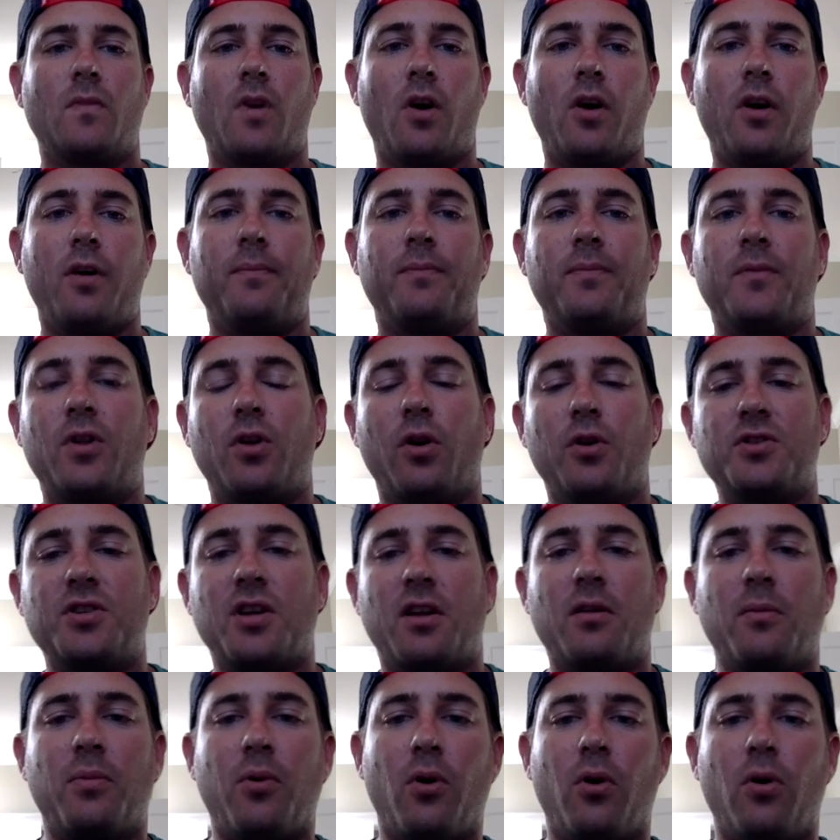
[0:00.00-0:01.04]
All right, close
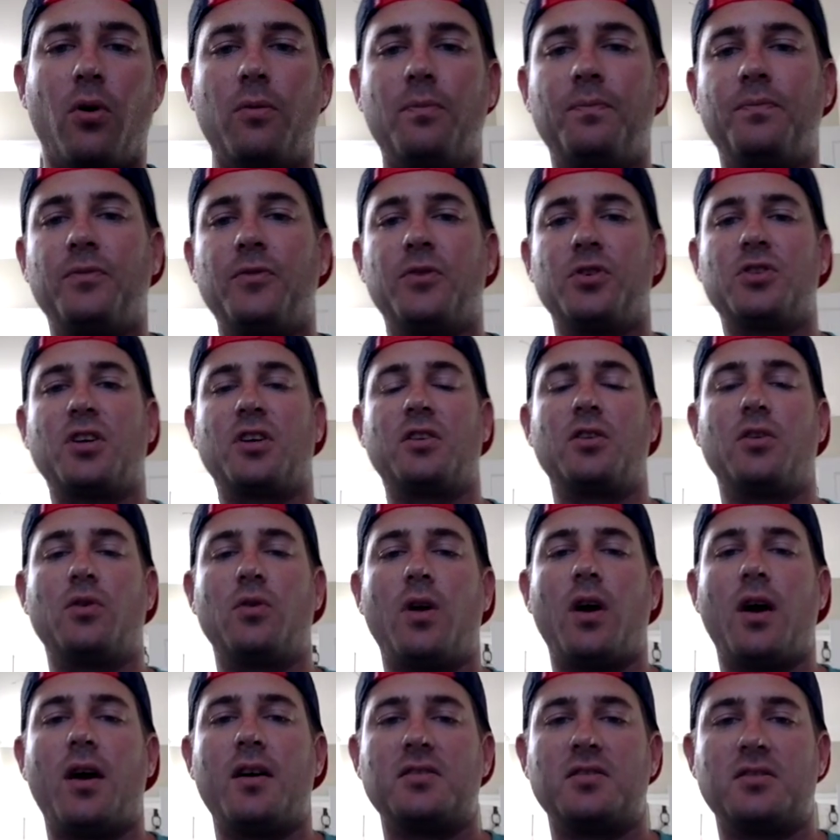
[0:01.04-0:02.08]
down the poll. Looks like the new
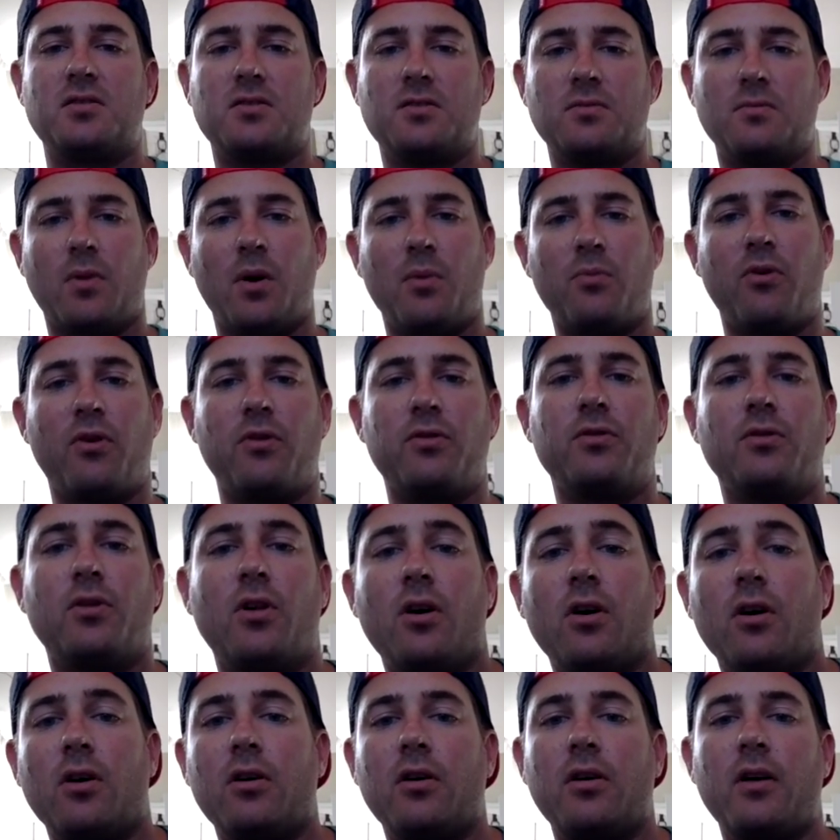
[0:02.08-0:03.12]
guy's my
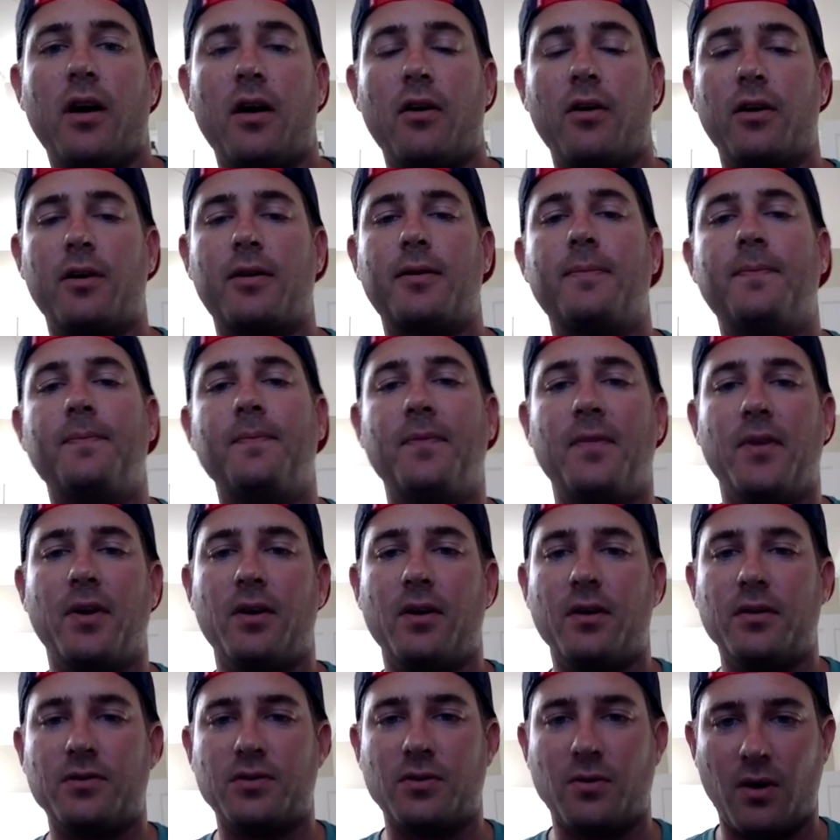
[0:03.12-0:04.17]
brother-in-law, Eric.
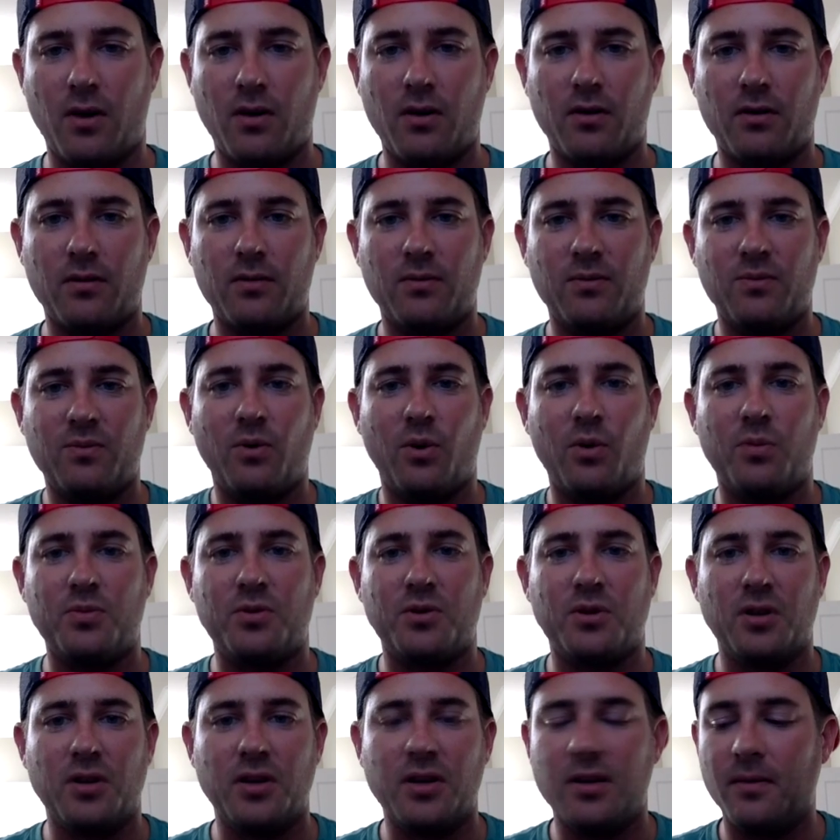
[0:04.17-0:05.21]
So Eric, welcome
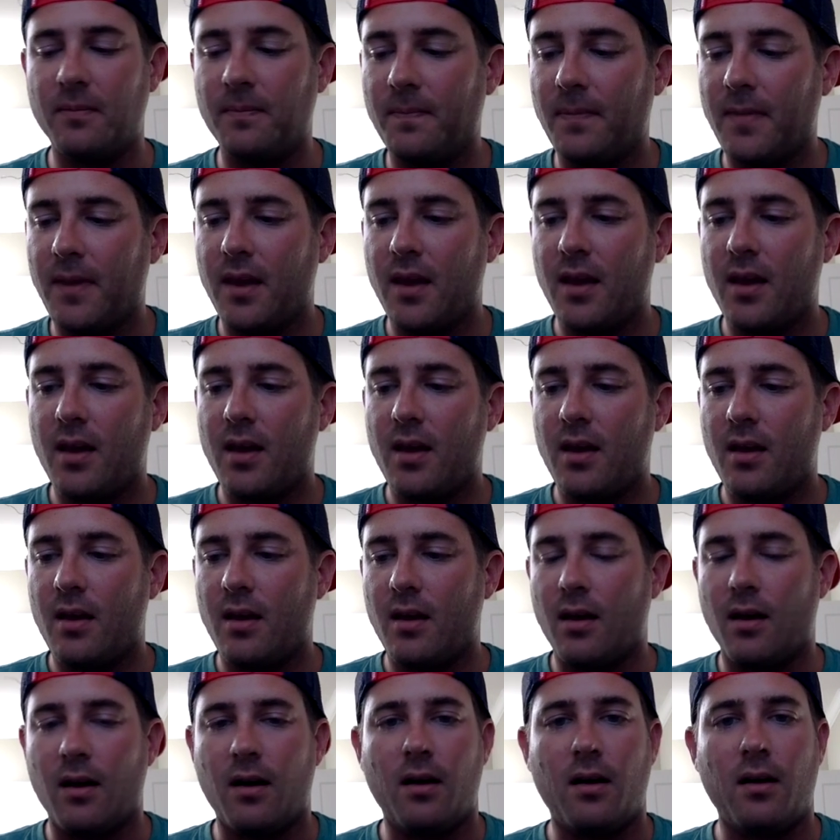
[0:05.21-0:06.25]
to the league.
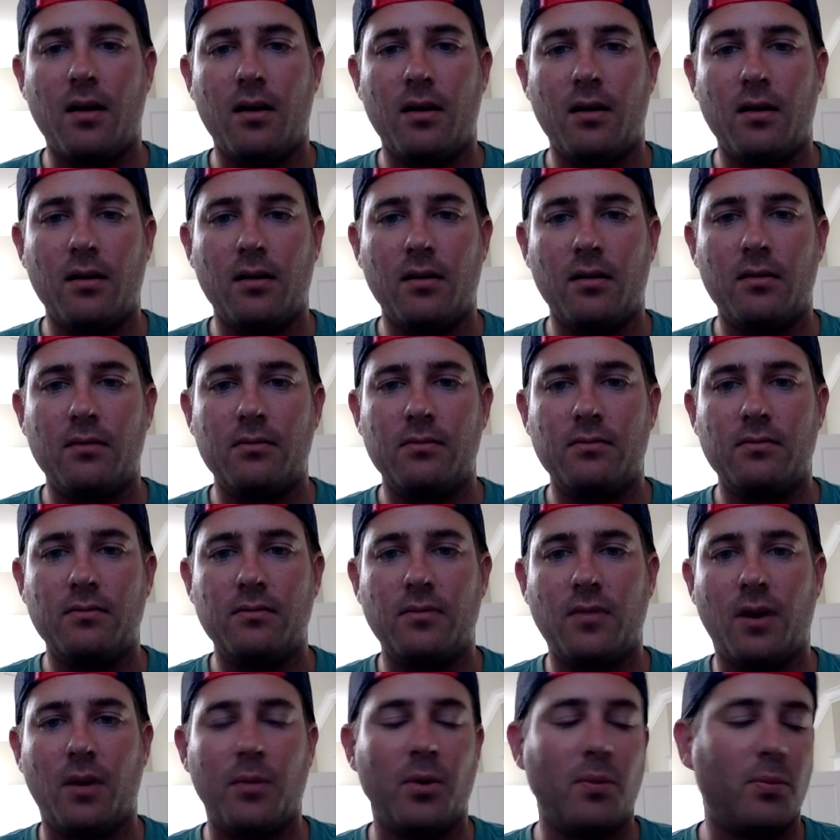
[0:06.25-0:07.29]
I'm
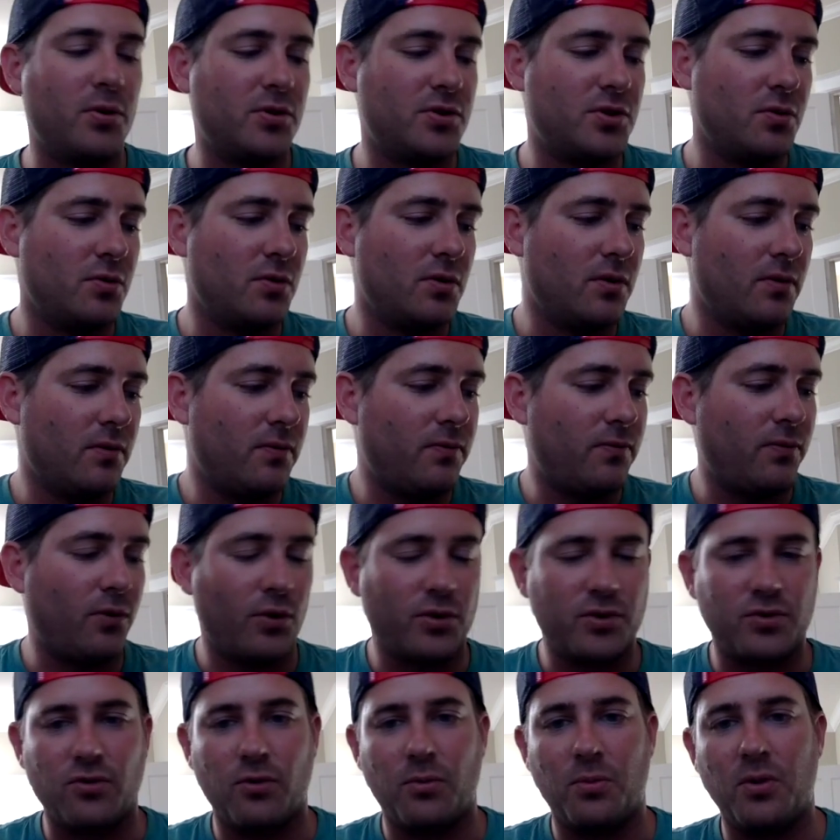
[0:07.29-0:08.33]
going to put you in the
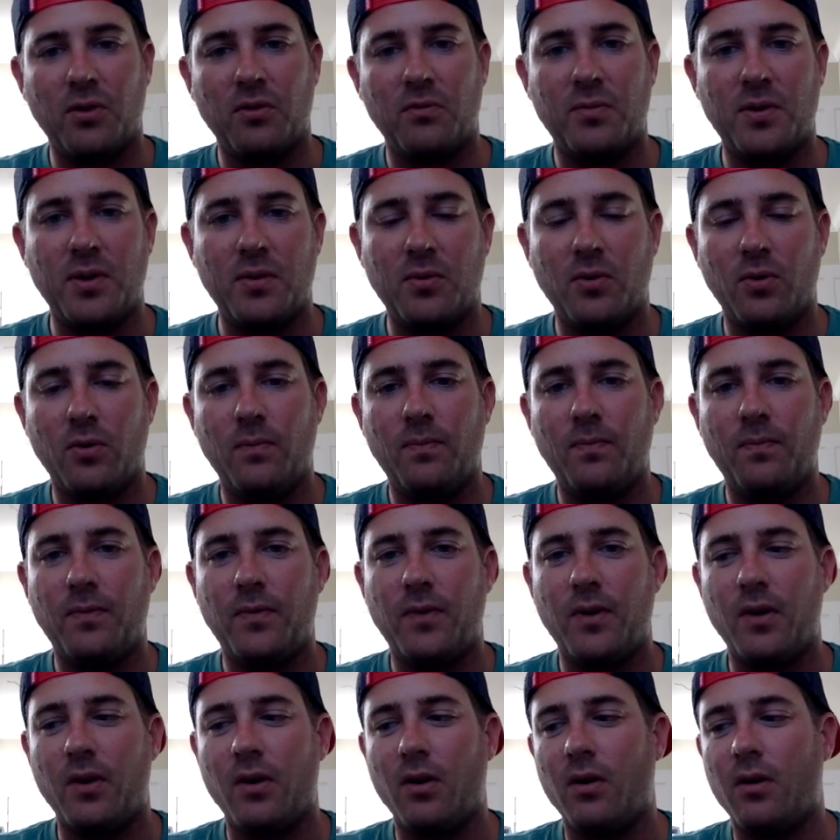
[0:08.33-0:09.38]
first grouping of people,
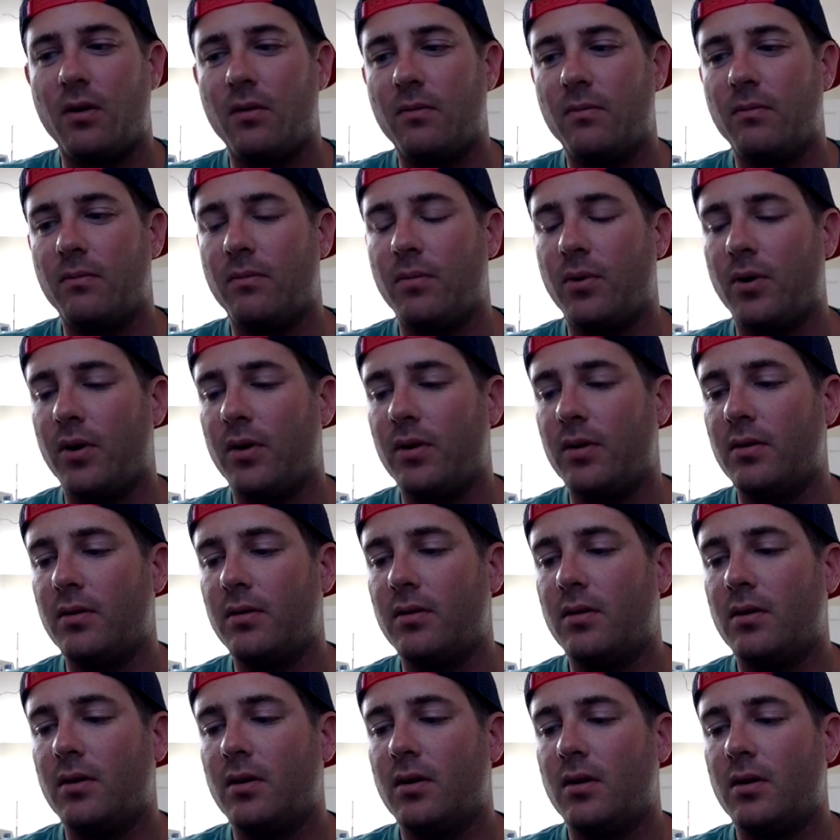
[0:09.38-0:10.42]
but
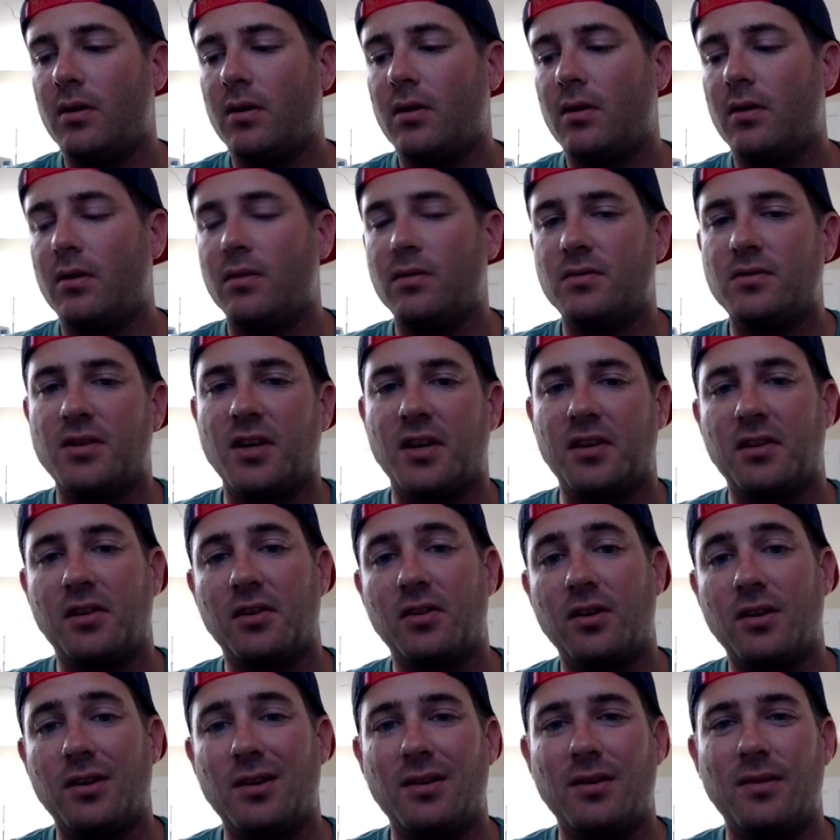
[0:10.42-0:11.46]

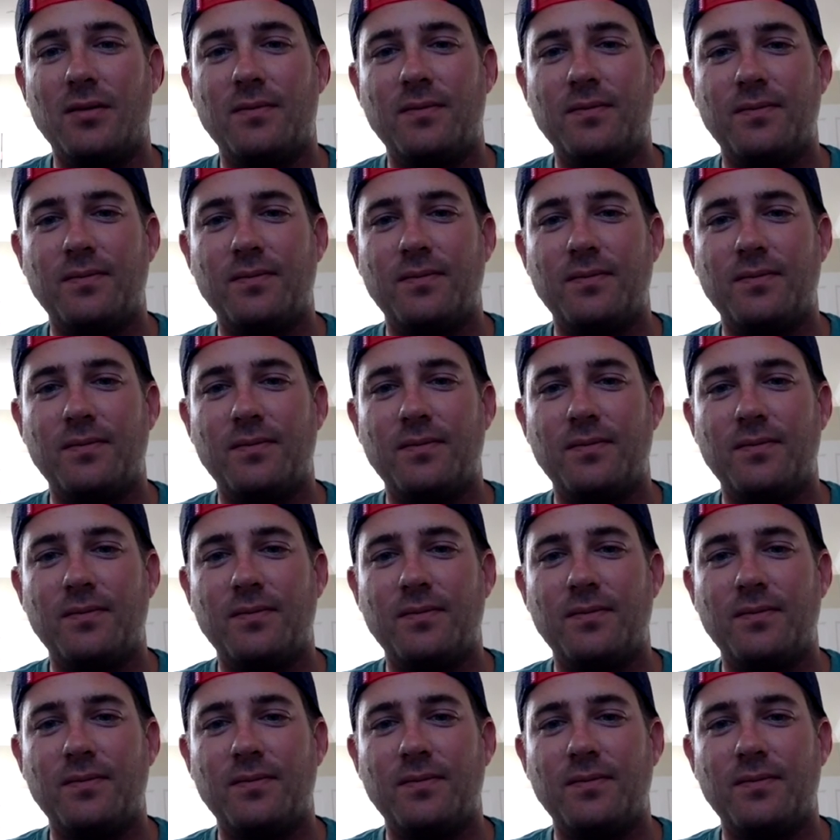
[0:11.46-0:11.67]
technically